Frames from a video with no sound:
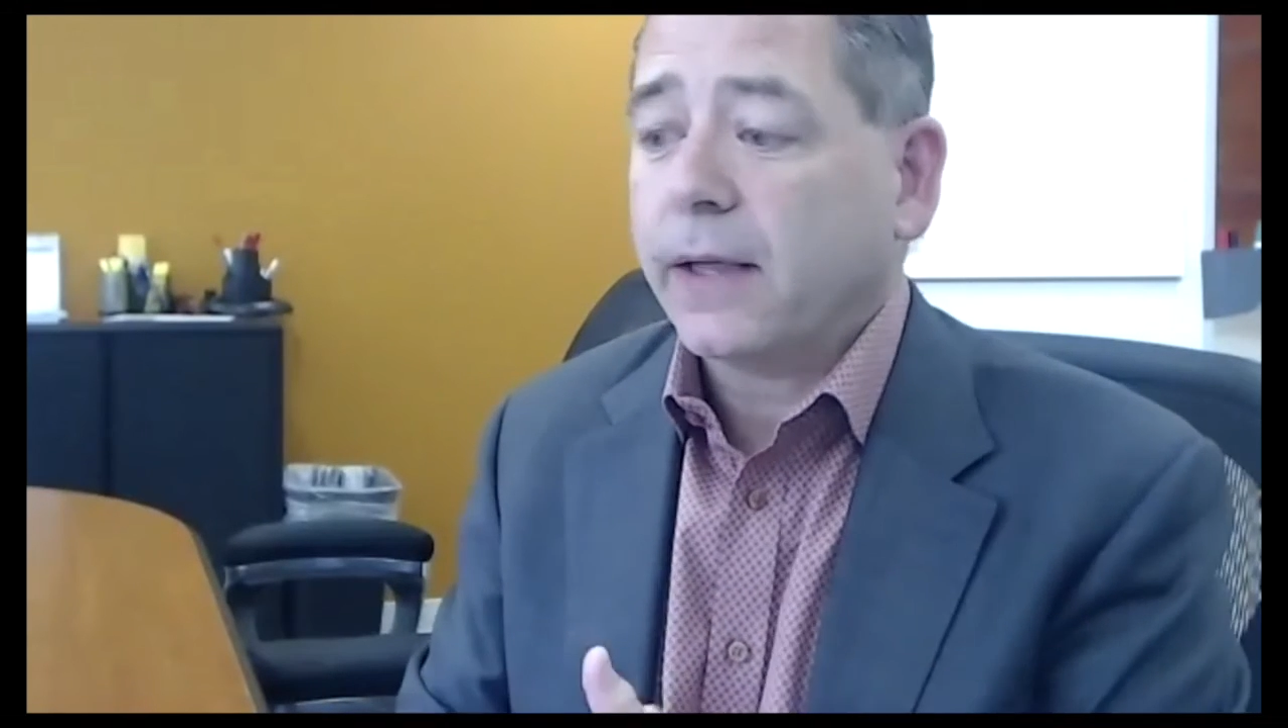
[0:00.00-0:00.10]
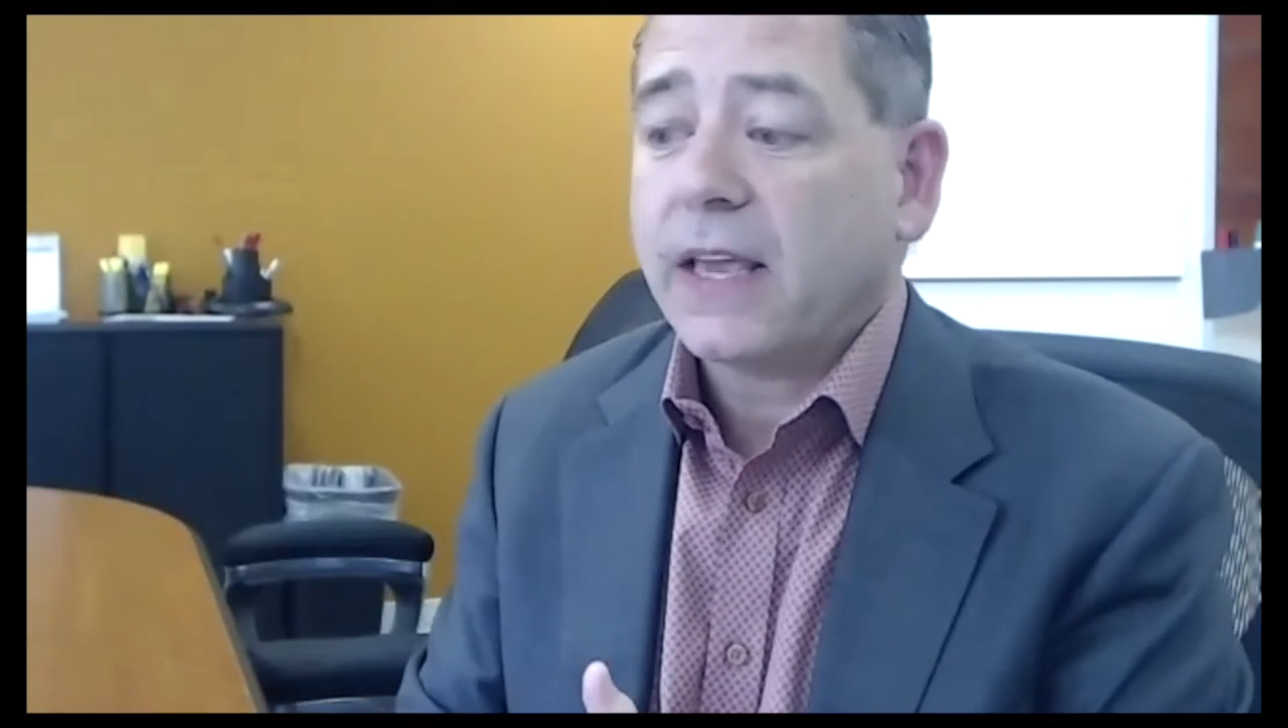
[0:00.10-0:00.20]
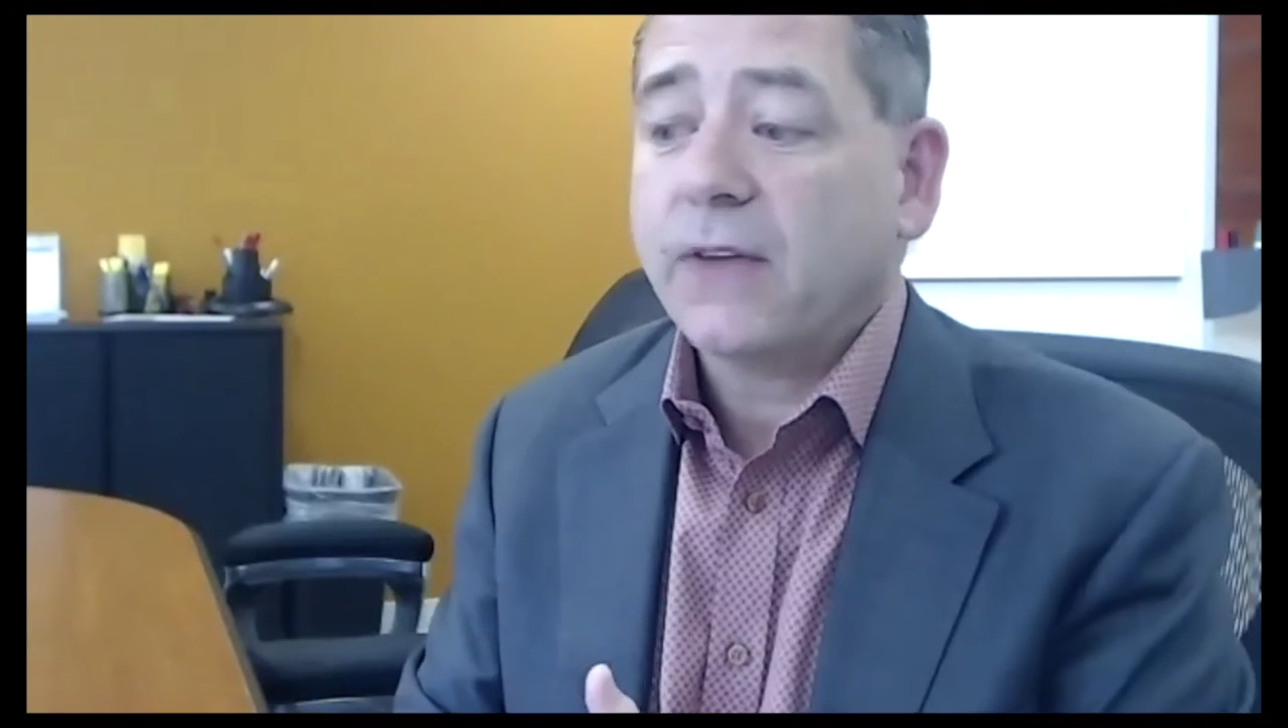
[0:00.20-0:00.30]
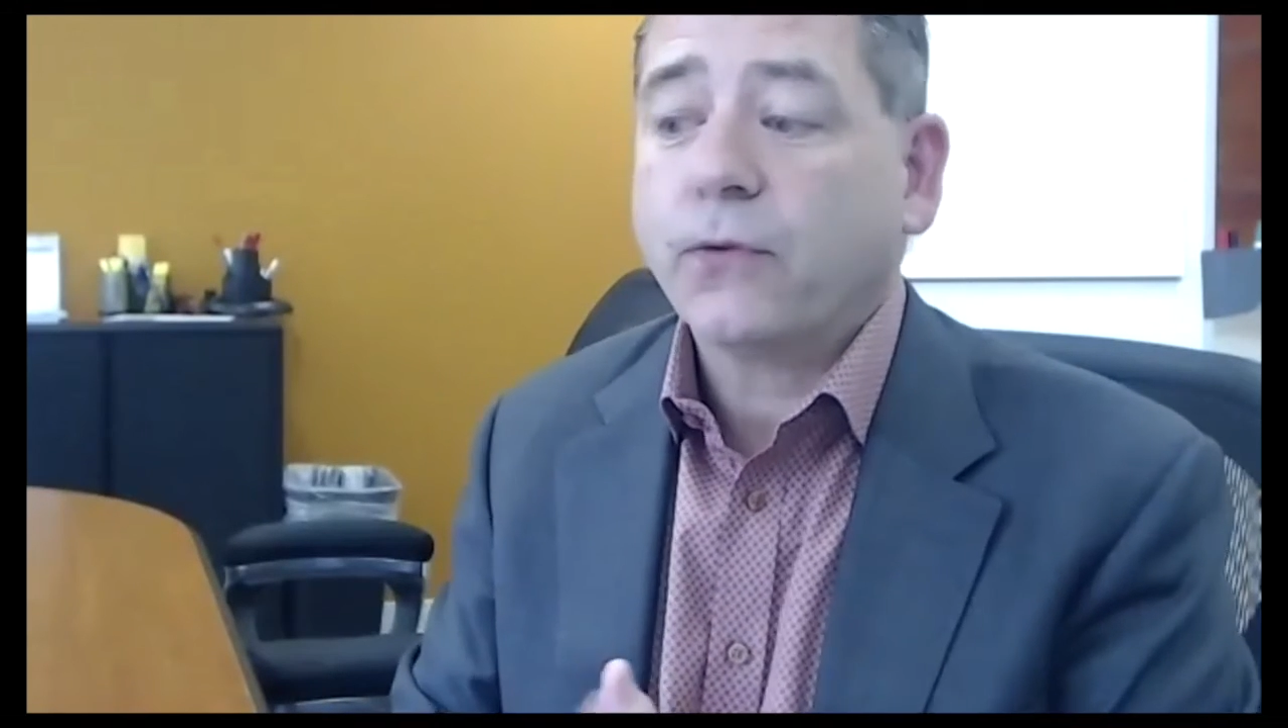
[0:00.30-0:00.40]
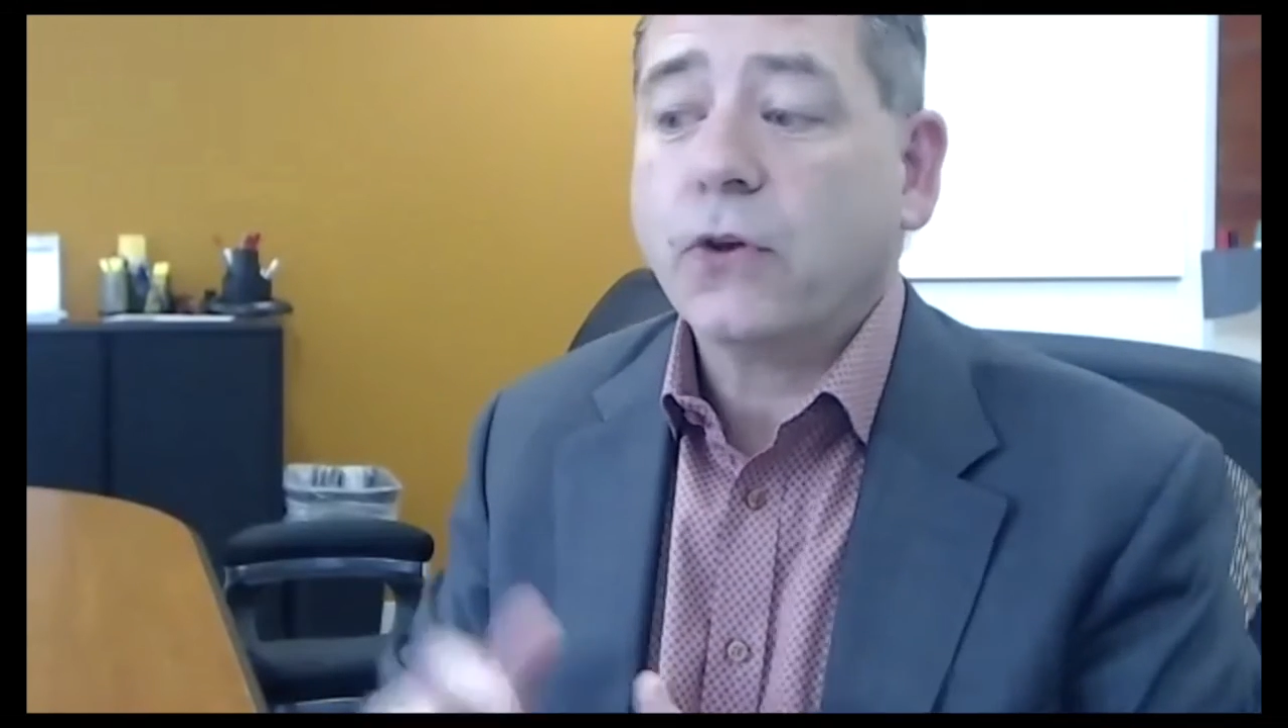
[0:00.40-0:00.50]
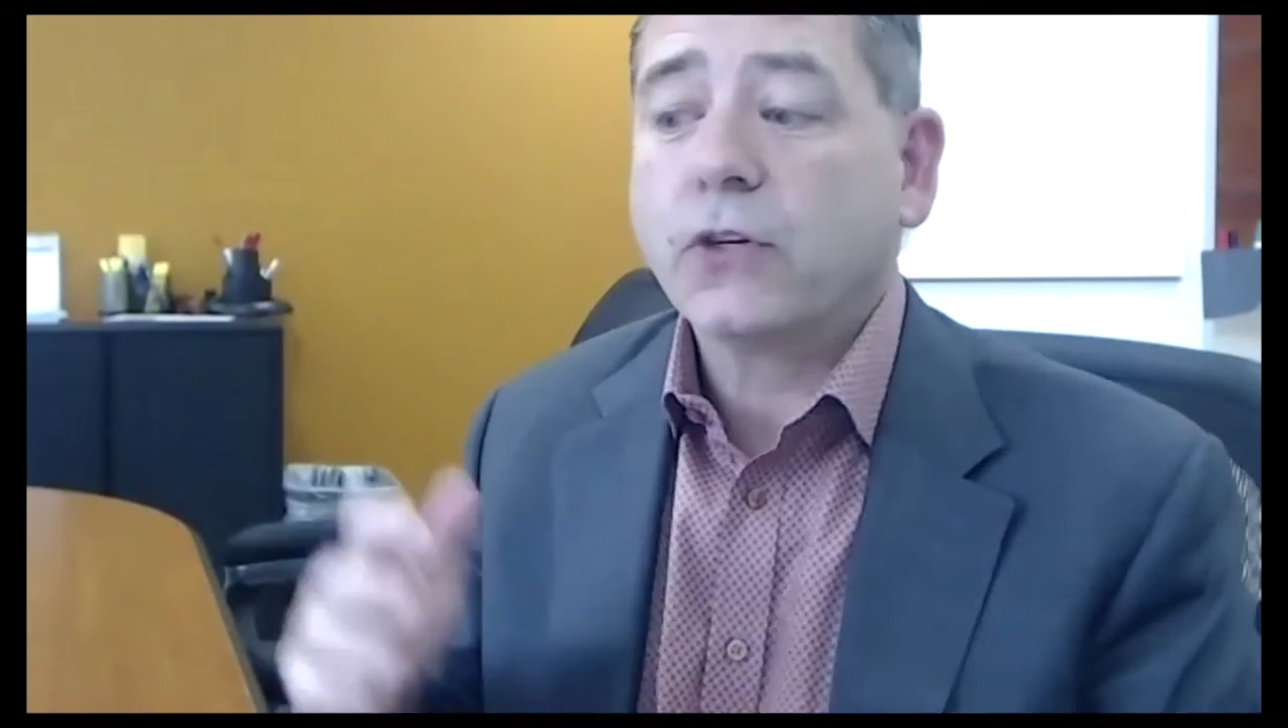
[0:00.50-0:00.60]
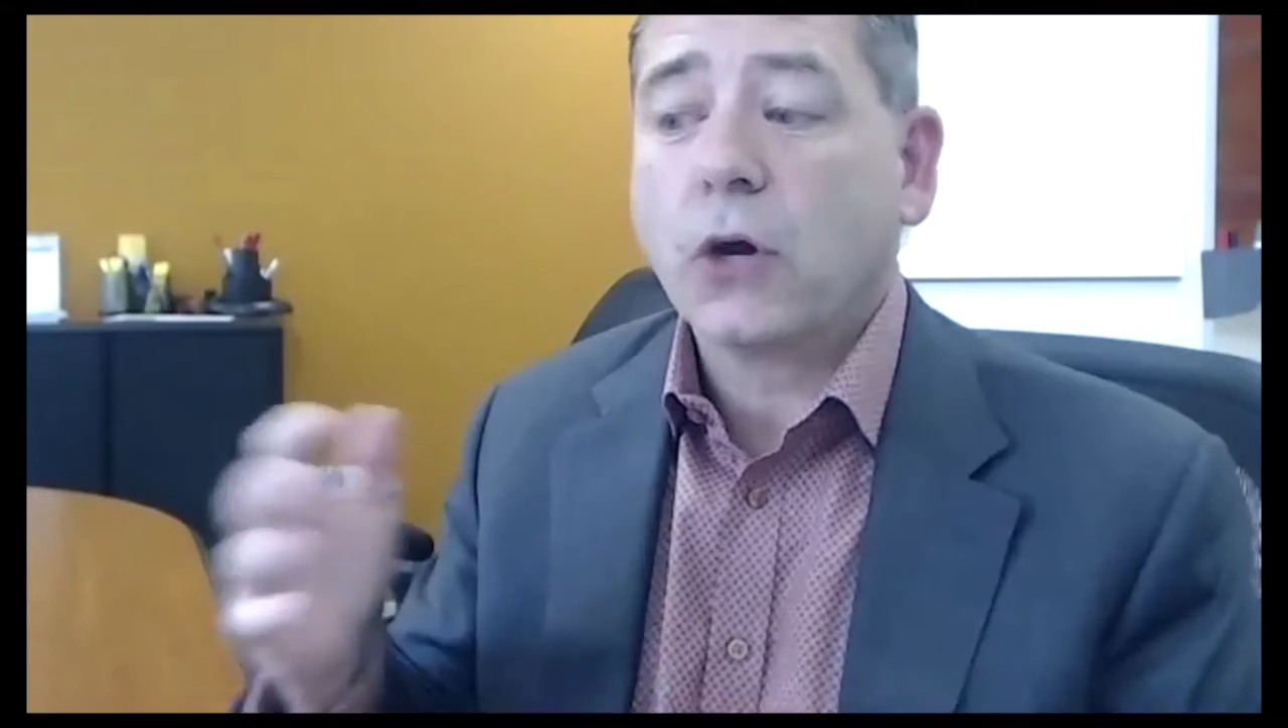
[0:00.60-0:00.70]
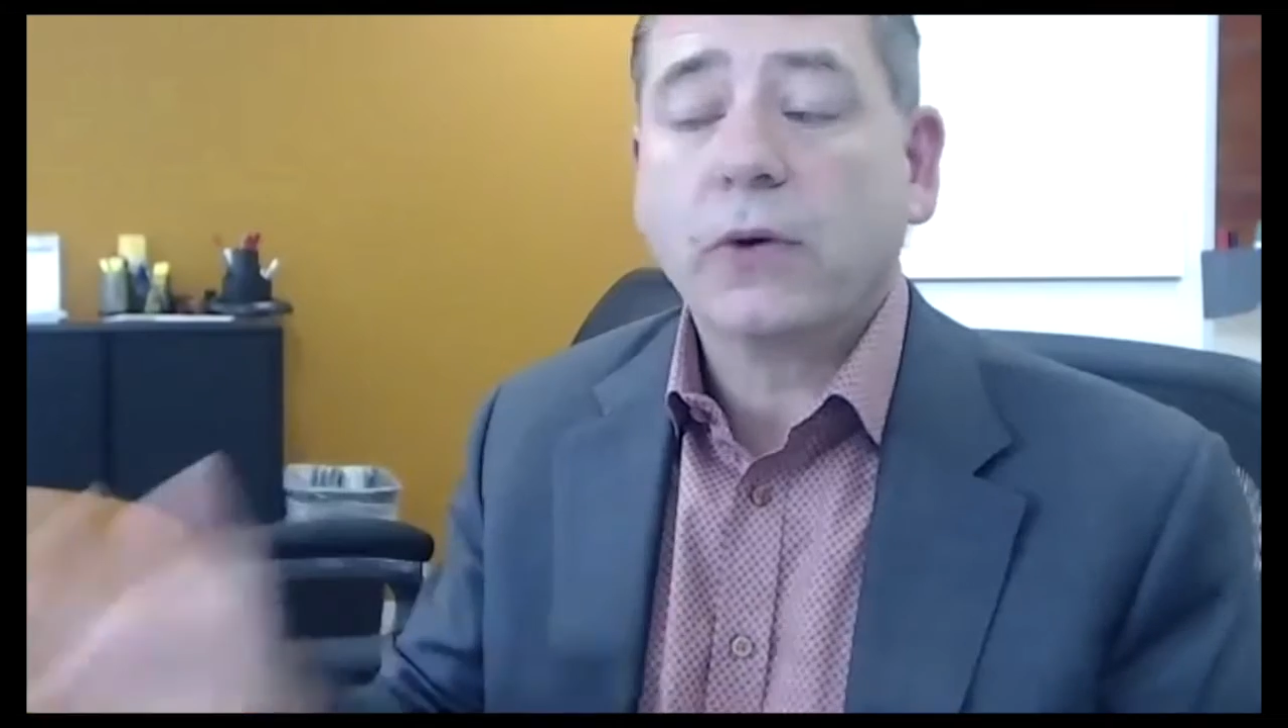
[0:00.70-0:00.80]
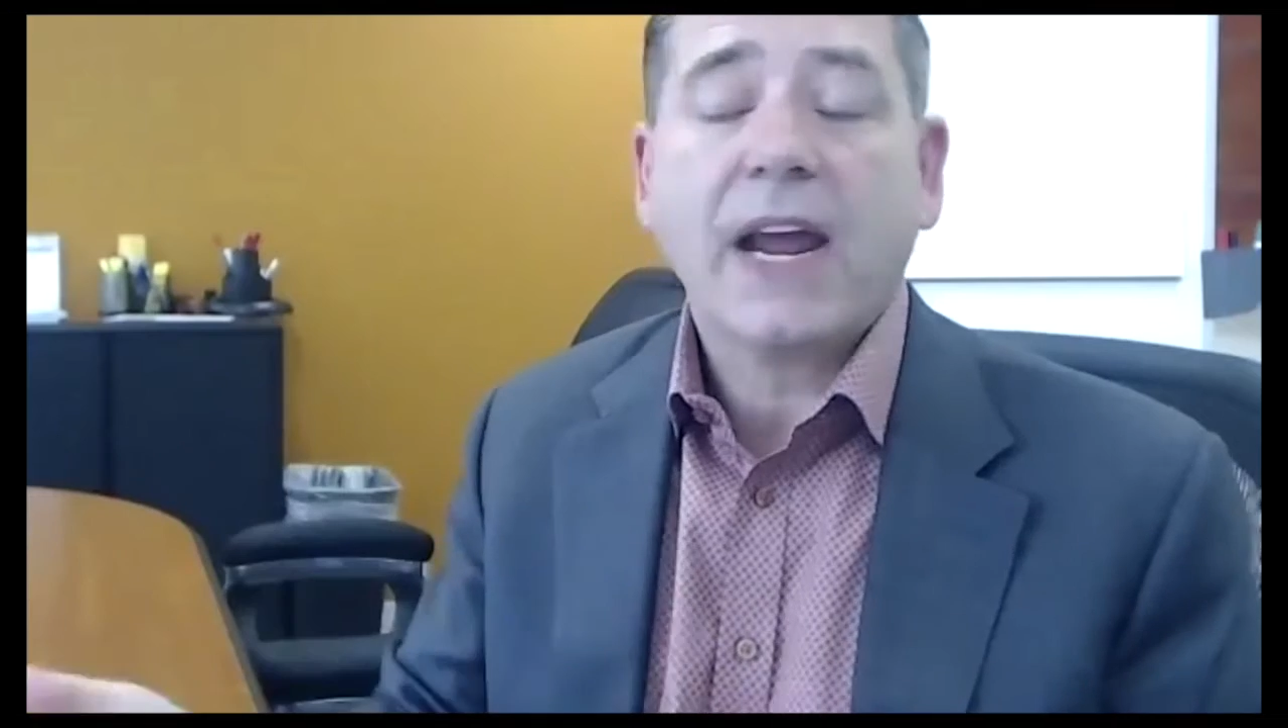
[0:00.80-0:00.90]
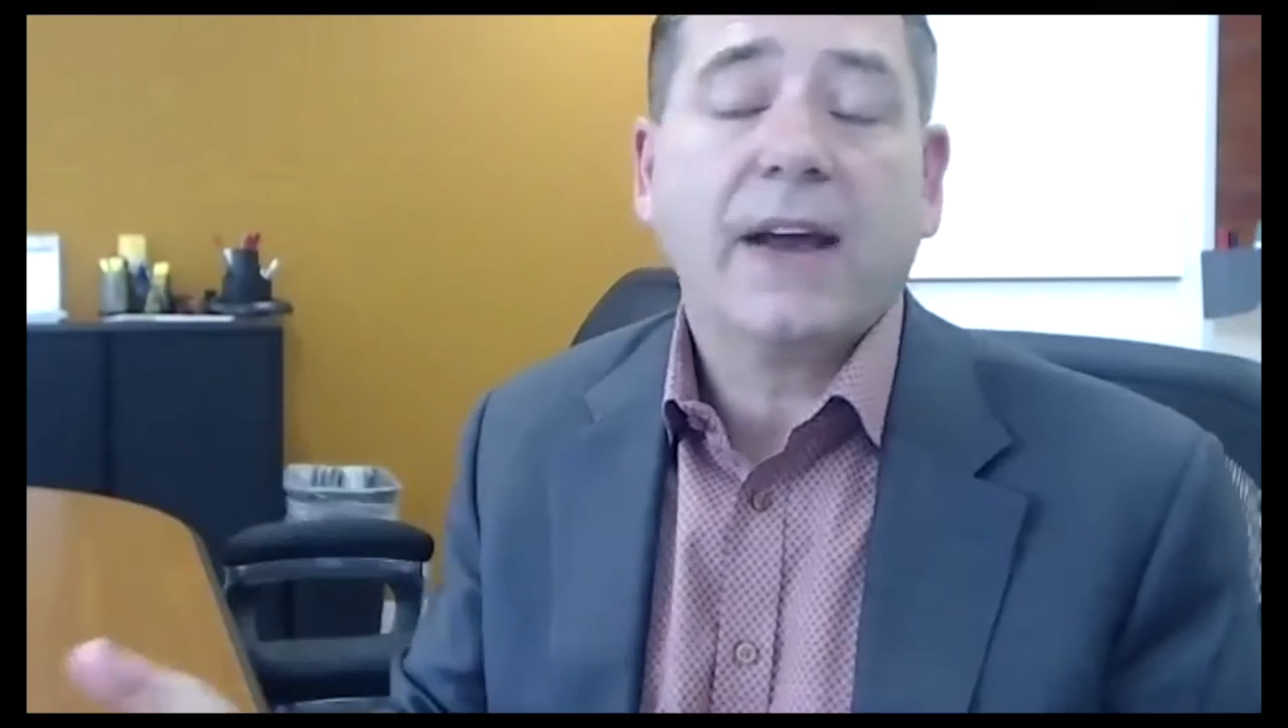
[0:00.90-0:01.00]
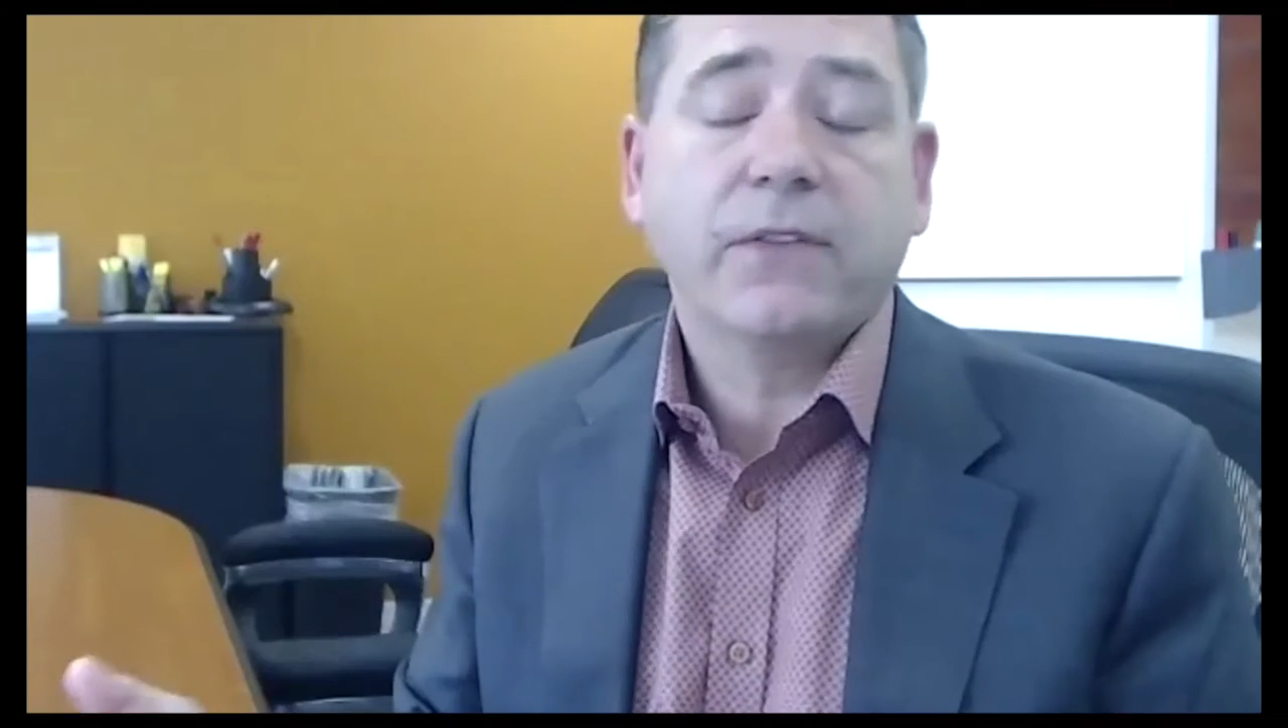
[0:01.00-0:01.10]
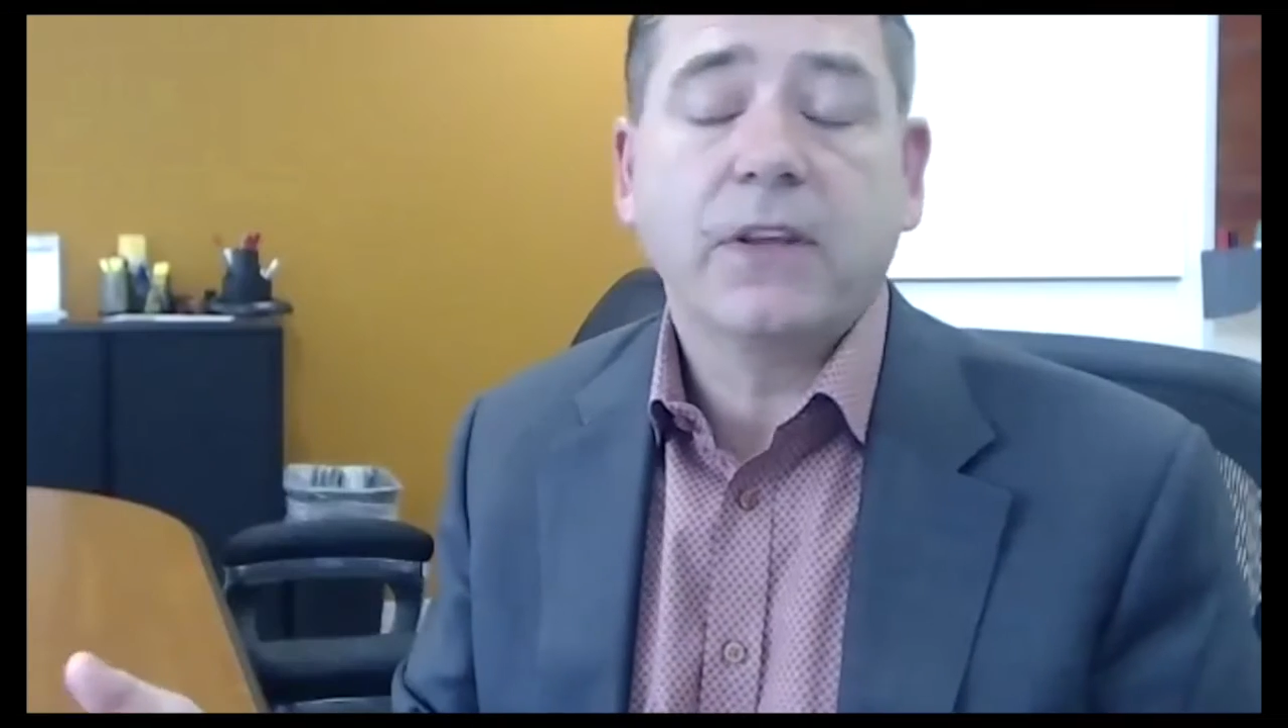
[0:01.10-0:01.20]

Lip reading: If you don't have